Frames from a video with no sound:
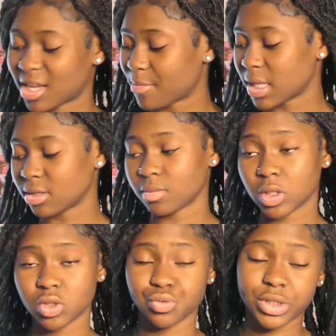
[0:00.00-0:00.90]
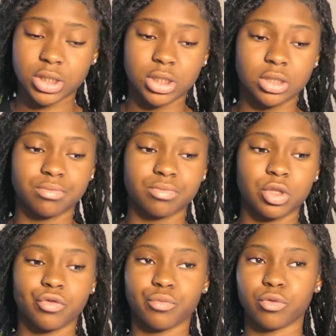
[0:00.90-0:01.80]
thumbnails recently,
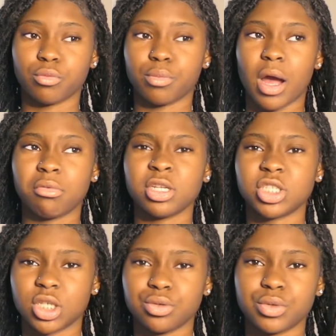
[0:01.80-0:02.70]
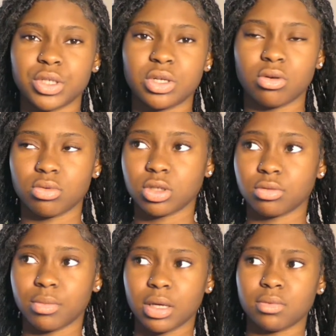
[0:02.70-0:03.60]
from probably January on
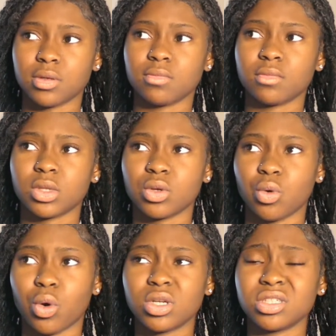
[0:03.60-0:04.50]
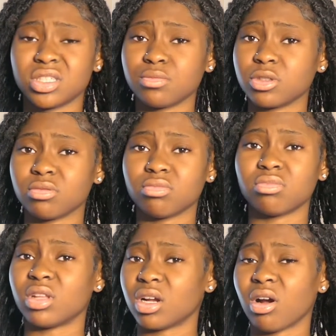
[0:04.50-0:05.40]
up, maybe, or December,
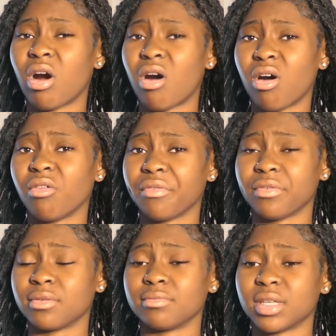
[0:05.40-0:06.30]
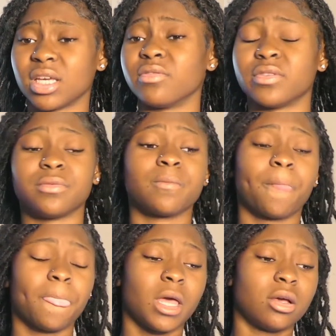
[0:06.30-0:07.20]
they're all from Canva.
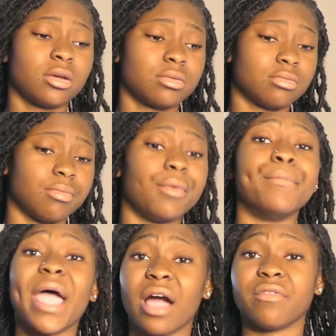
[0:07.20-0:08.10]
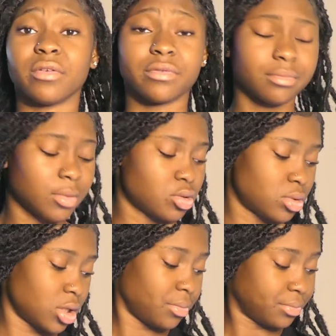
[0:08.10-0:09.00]
Half of them
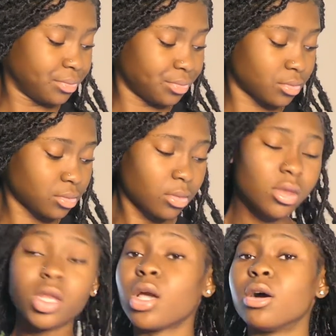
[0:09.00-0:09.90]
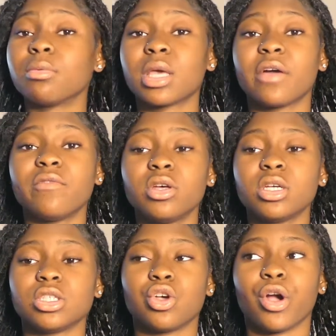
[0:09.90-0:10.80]
mostly. Canva
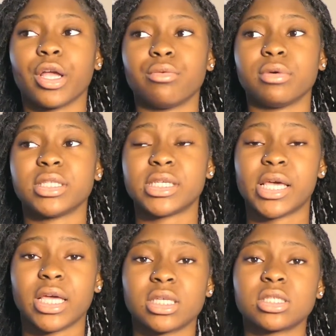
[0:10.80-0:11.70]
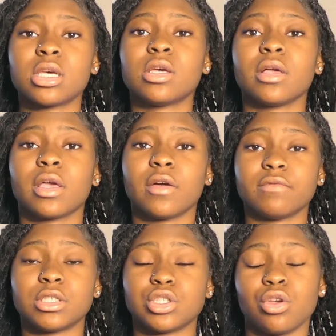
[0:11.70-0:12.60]
is great with text. Canva
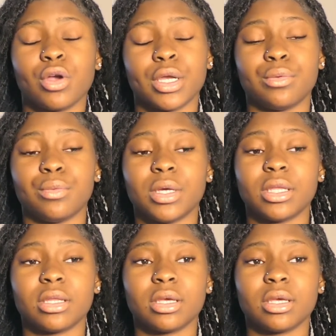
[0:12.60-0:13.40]
is great with,